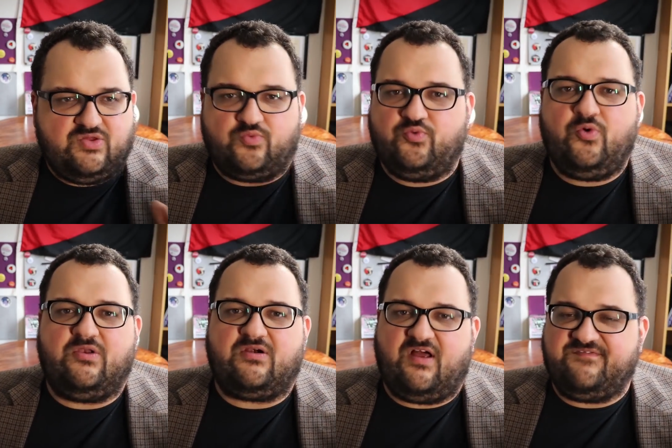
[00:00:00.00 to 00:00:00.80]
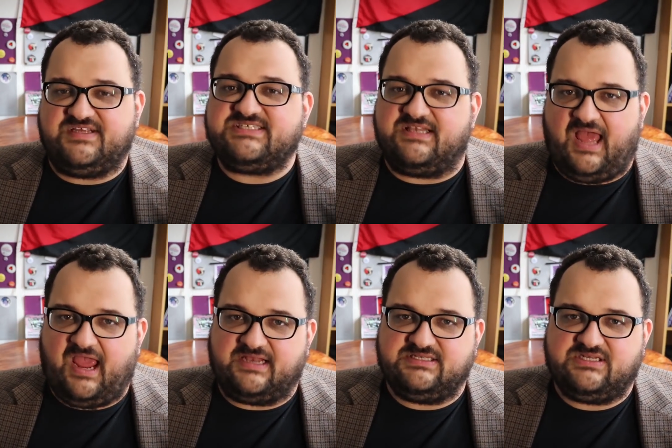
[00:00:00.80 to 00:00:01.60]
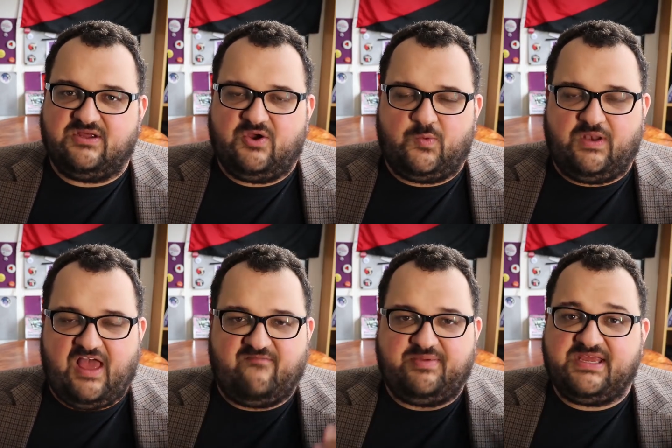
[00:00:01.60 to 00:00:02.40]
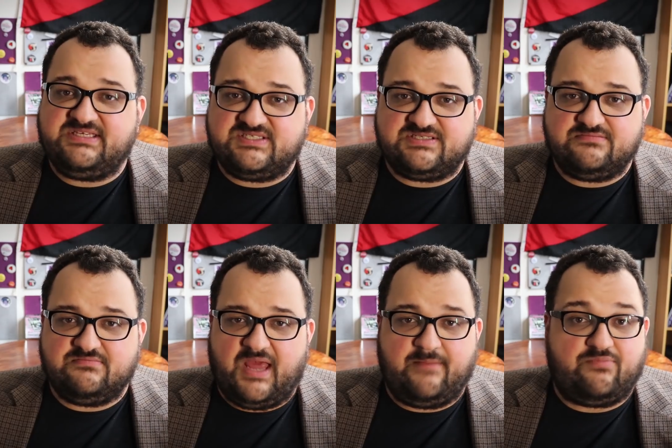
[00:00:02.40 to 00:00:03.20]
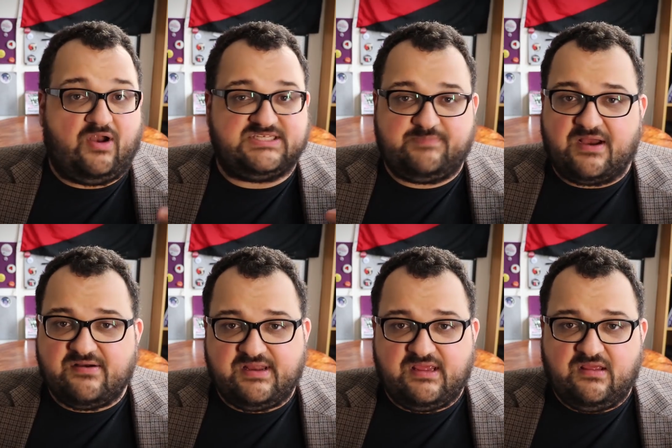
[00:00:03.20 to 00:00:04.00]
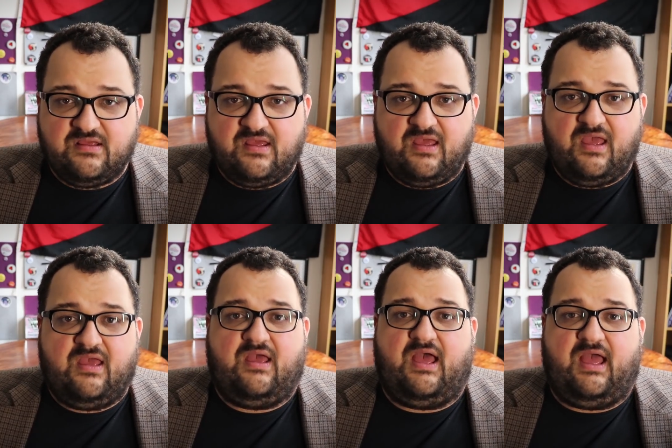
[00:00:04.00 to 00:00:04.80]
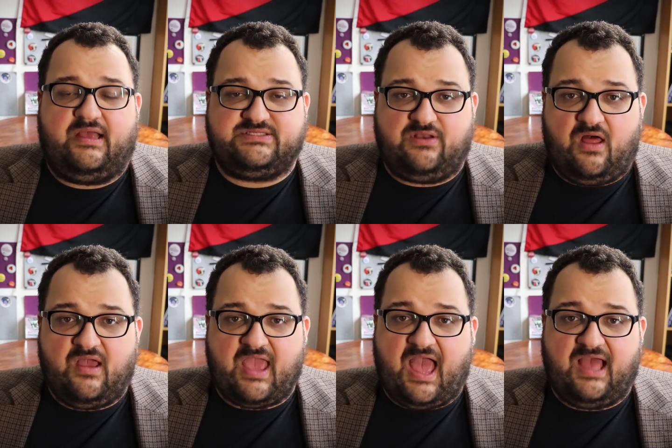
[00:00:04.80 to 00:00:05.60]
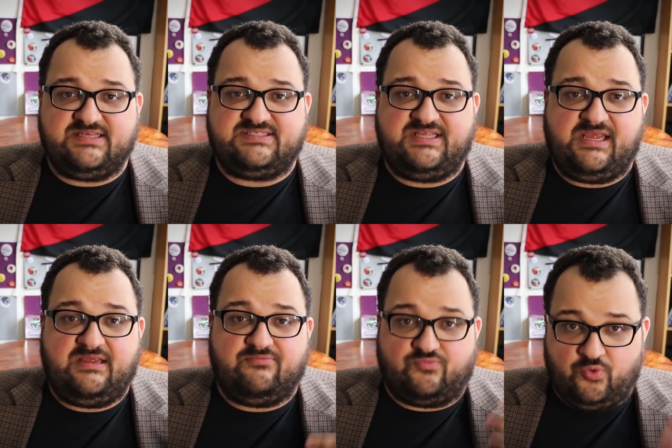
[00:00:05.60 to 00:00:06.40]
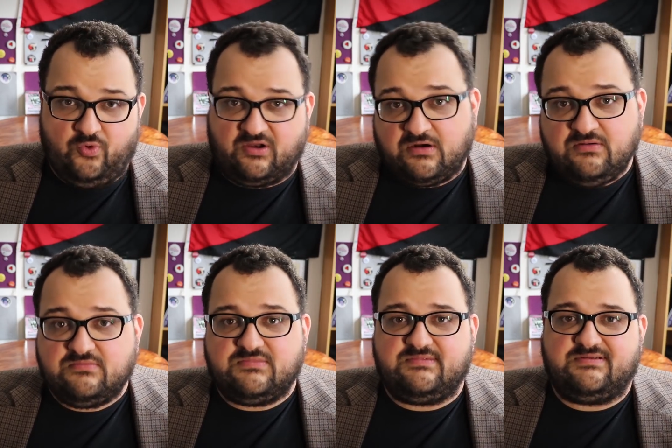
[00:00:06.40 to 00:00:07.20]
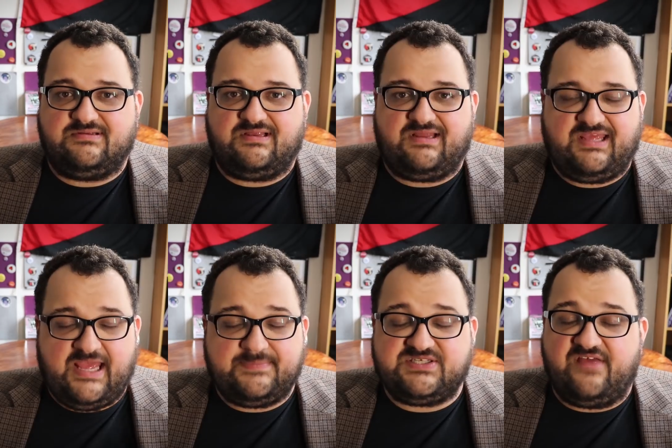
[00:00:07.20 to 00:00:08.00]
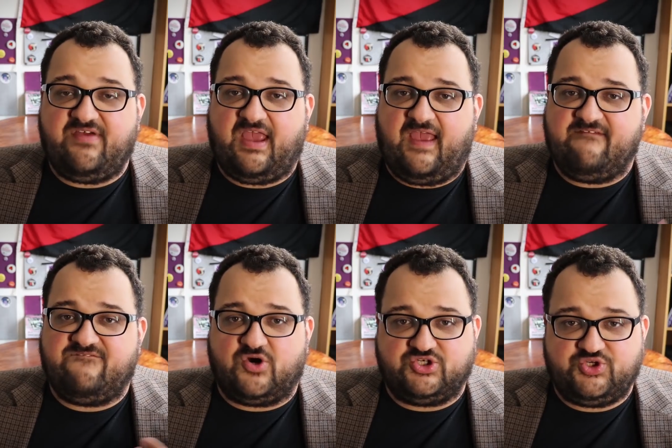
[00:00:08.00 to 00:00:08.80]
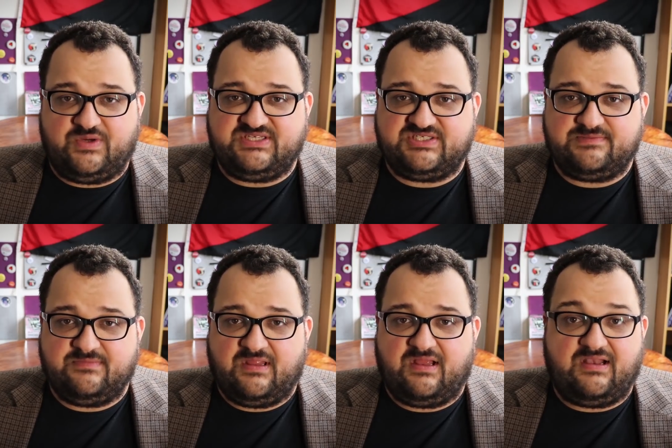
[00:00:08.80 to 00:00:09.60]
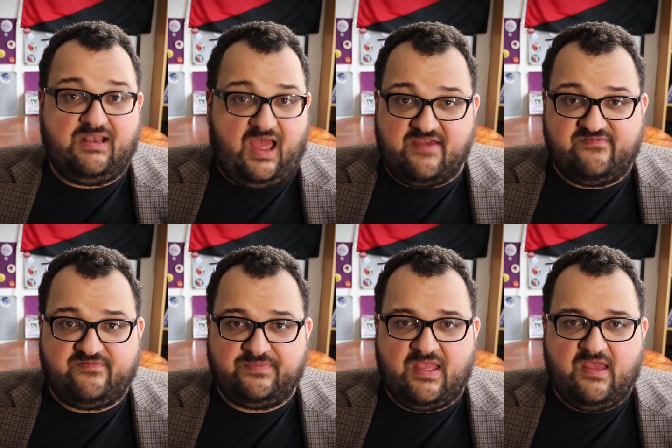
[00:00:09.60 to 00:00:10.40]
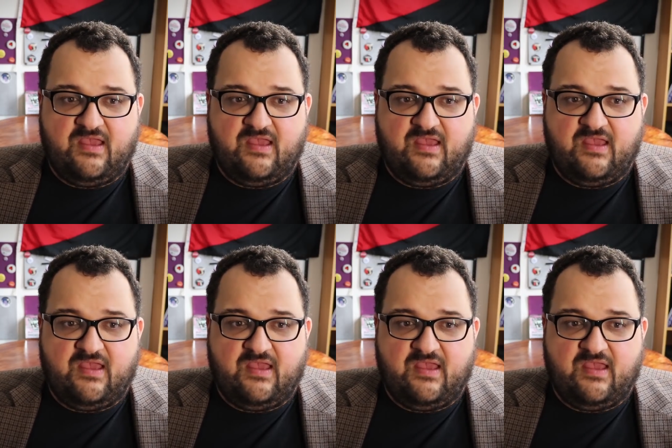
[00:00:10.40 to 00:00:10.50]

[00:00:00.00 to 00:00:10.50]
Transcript: the ruler of this land will have peace and prosperity as long as the ruler keeps living a virtuous life,